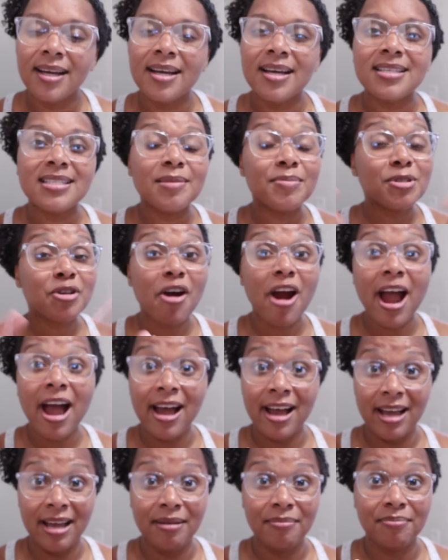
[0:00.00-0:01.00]

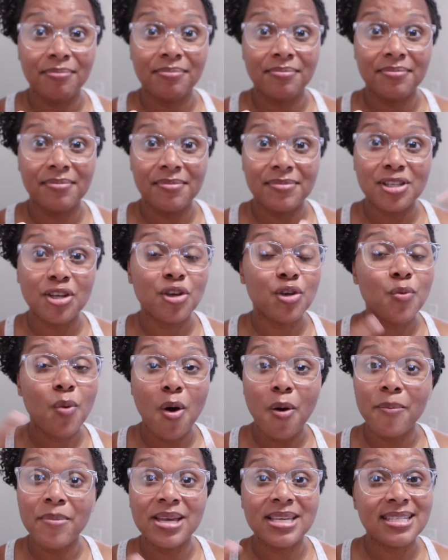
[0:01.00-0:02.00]
subscribe so you
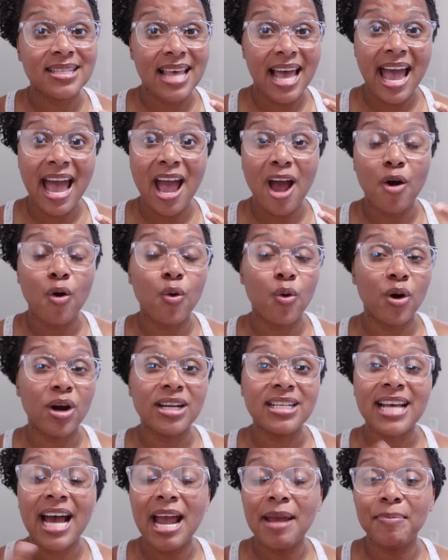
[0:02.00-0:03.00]
won't miss that,
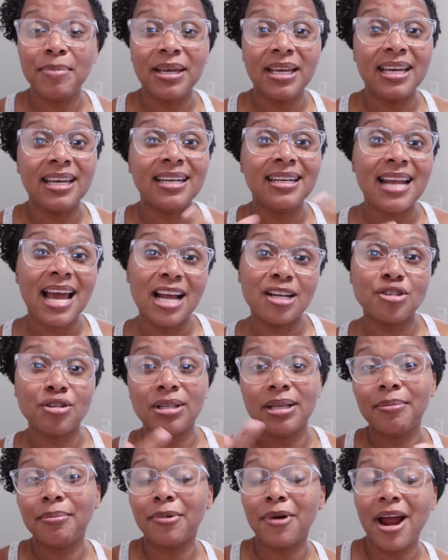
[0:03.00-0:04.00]
or type in Natural
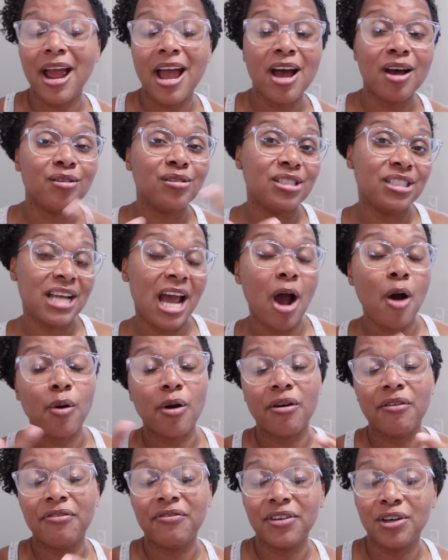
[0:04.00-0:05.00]
and Brown
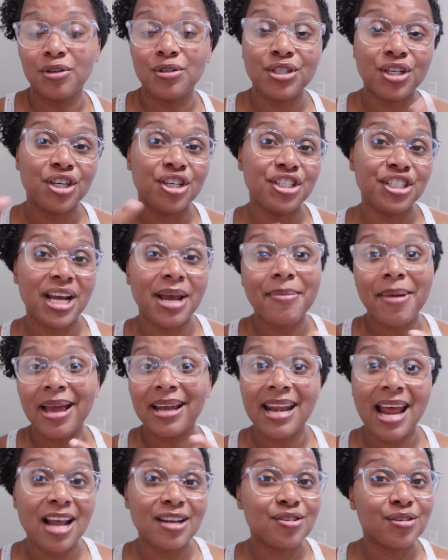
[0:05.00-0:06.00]
shower filter JMAC
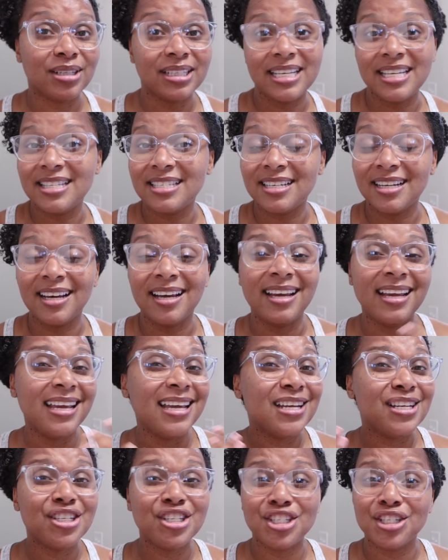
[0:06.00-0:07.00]
Naturalista.
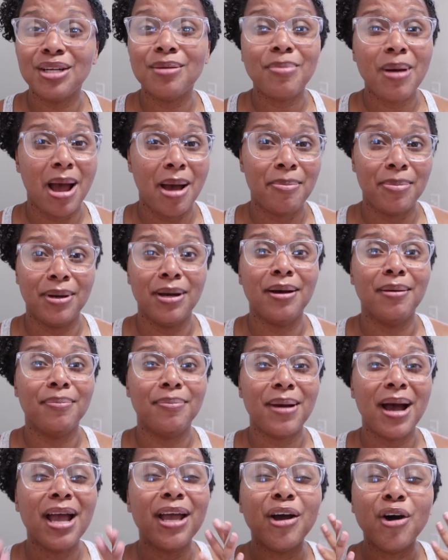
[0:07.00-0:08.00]
It should pop up.
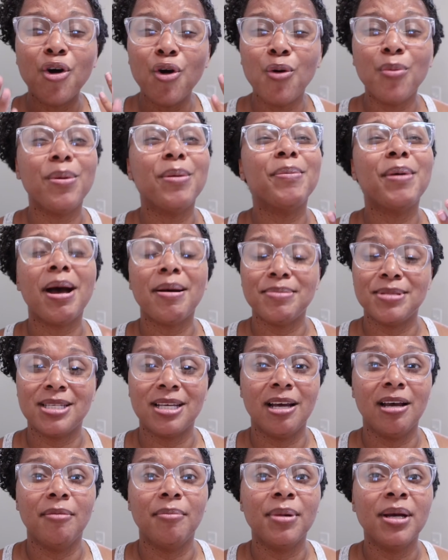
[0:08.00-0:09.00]
I hope it pops
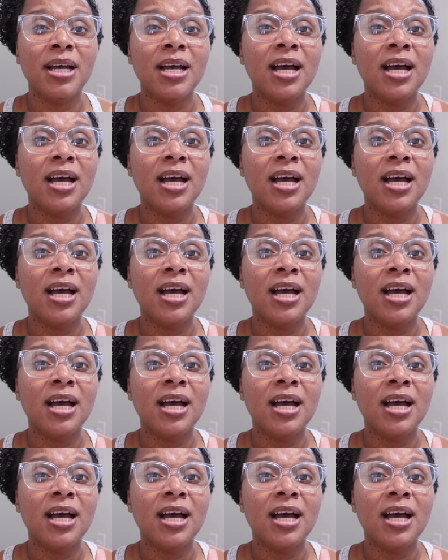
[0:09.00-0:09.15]
up.